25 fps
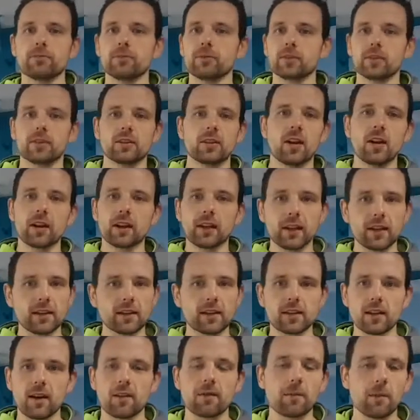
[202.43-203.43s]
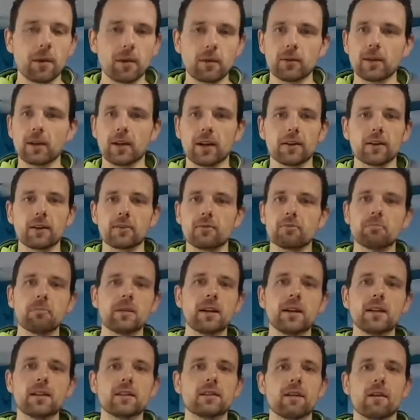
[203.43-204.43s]
circuits, other people, you know, there's
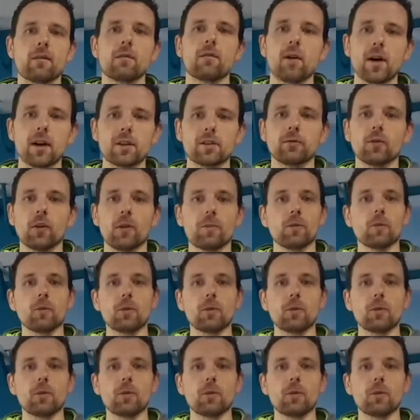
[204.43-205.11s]
millions of other words for it,